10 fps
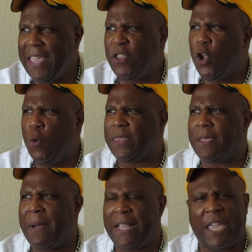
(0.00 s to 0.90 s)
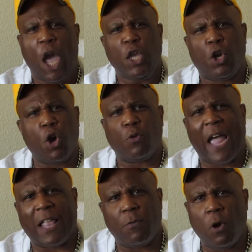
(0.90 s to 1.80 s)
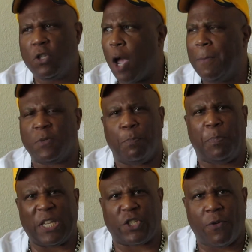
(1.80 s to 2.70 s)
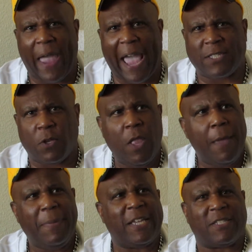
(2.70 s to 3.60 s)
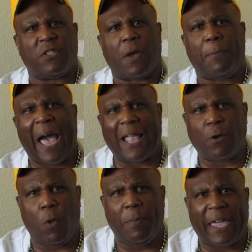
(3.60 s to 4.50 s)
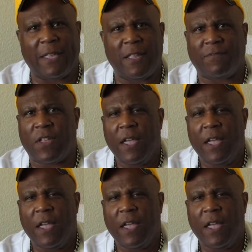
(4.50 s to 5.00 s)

they do with the money? You go down the road, you almost bust your axle because there's a pothole big enough